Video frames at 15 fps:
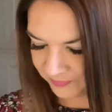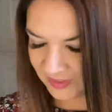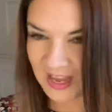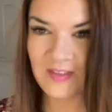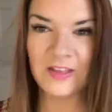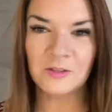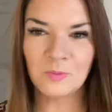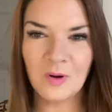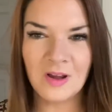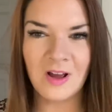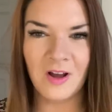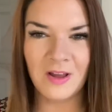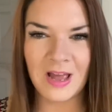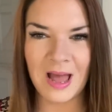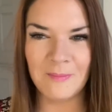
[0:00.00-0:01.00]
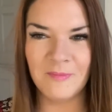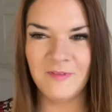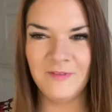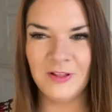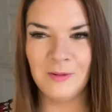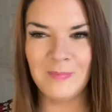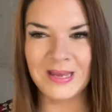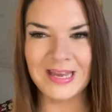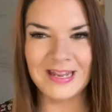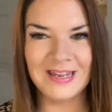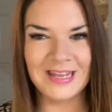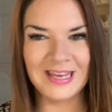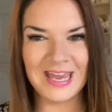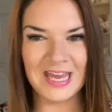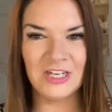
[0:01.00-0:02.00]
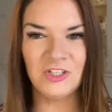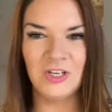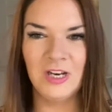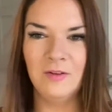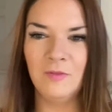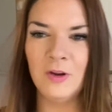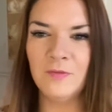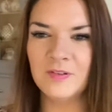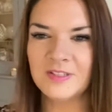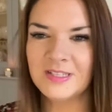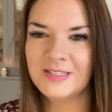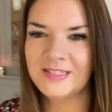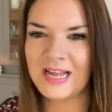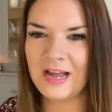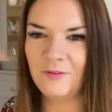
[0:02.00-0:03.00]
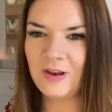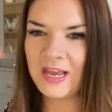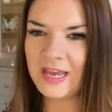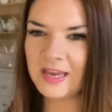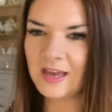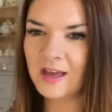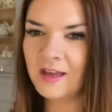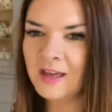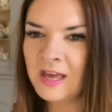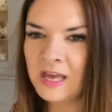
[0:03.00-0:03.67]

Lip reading: yeah, that's why I am filming in the kitchen. Rufus is down here.